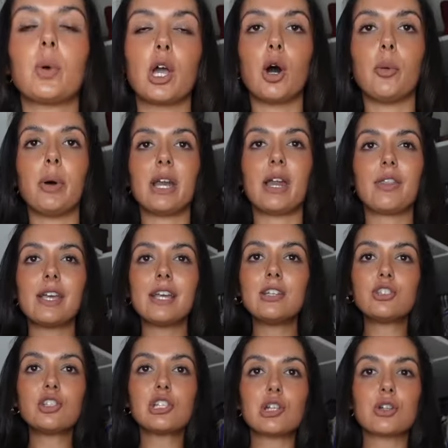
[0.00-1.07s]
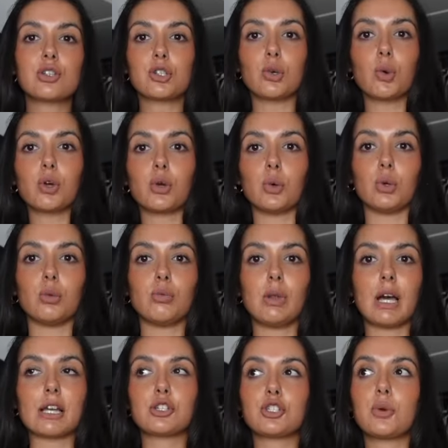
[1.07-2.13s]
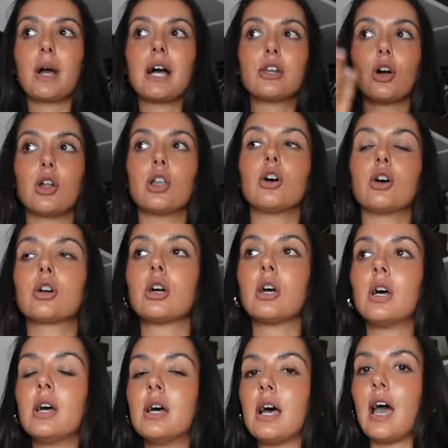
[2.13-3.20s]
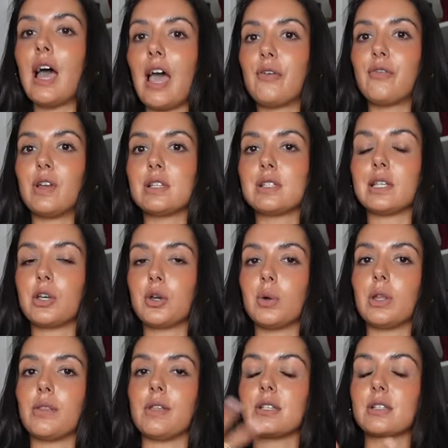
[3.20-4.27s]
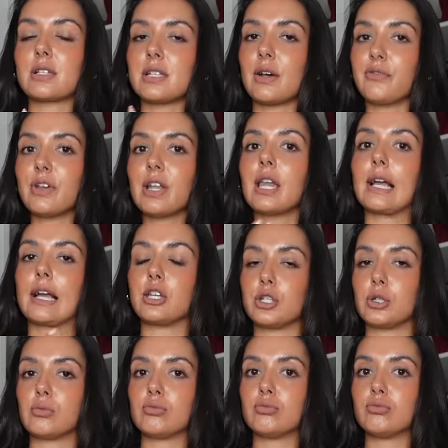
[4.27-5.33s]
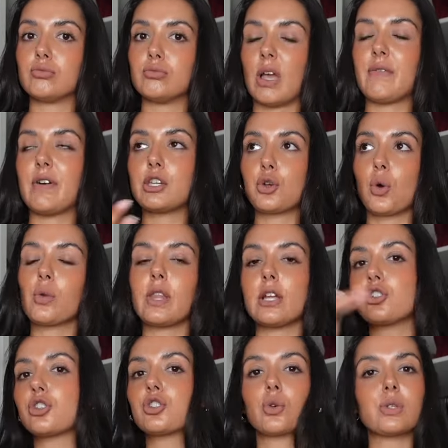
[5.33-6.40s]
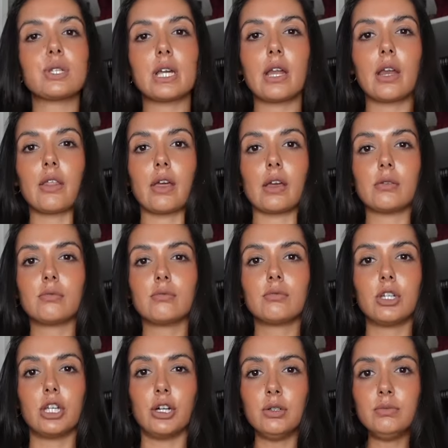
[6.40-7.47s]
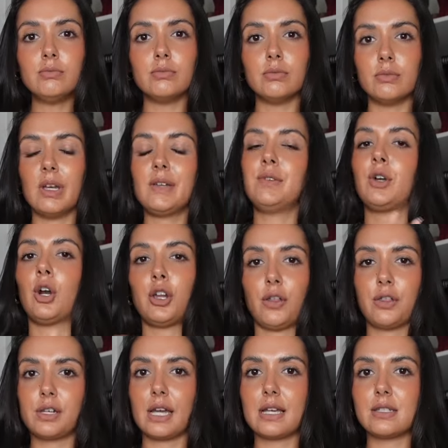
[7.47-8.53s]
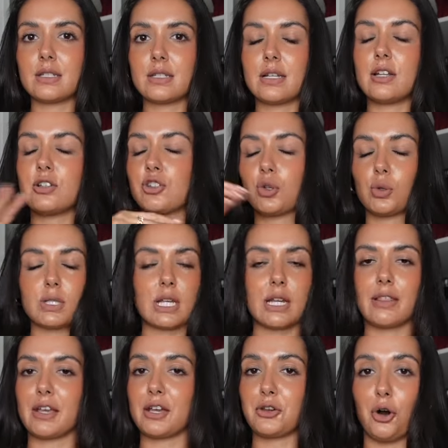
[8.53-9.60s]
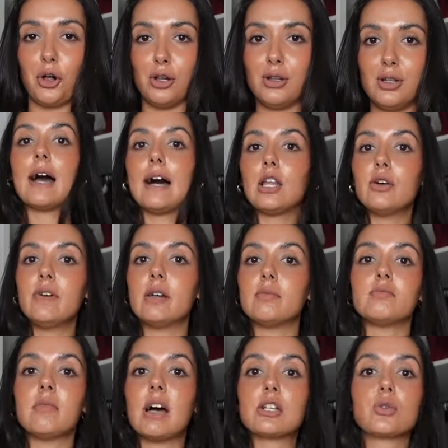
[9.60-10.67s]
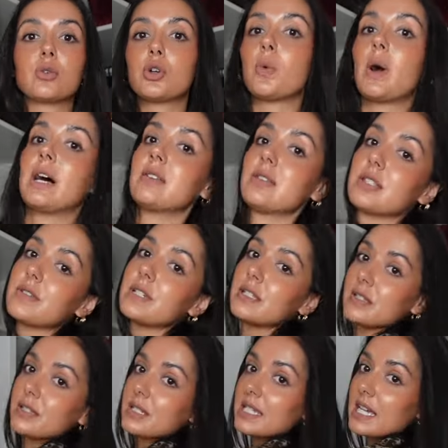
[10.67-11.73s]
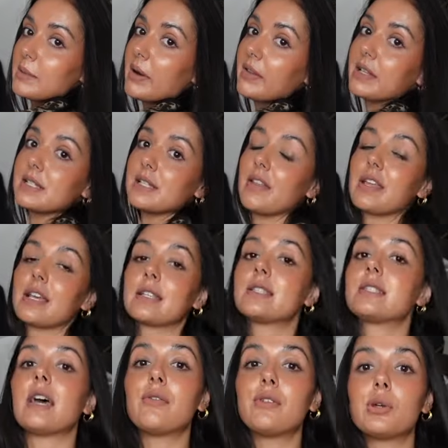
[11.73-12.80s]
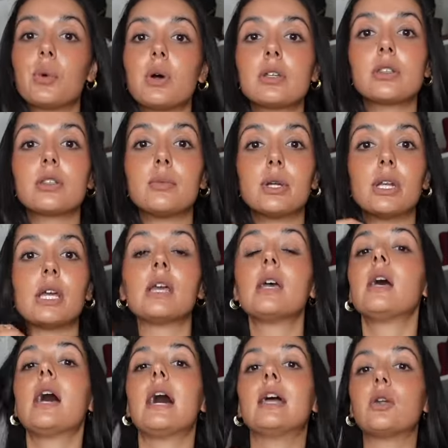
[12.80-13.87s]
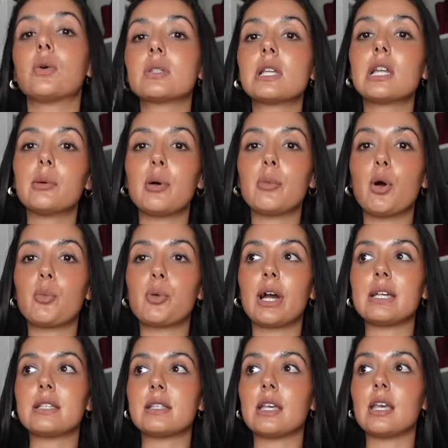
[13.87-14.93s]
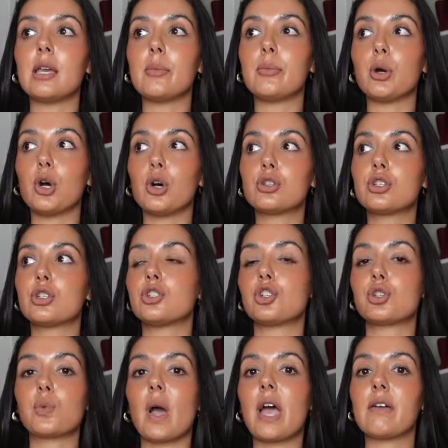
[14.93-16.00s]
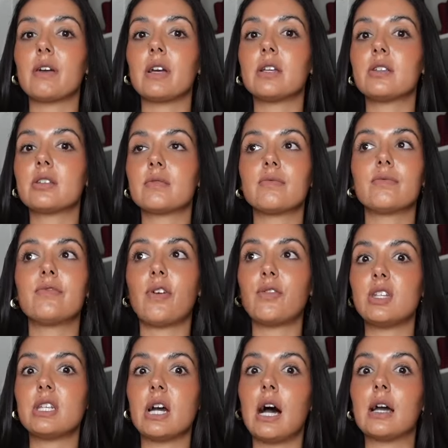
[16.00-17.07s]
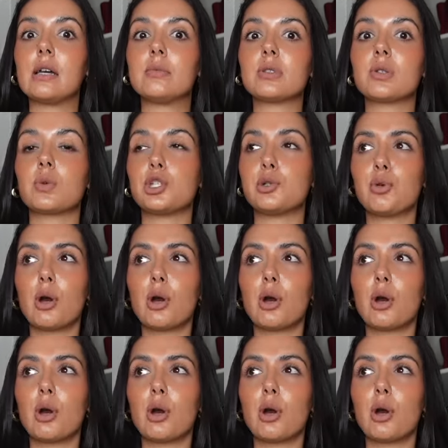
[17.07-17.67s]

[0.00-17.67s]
way up. And I think it just looks so cool. Like, do I not look effortlessly cool in this? Because I feel like I do. If I don't, then just don't say anything. You know? If you've got nothing nice to say, just don't say anything at all. I love it. I don't know what else there is to say about this. I think it's definitely worth the money. I know it's a little bit more pricey, but just wear it 50 times, which you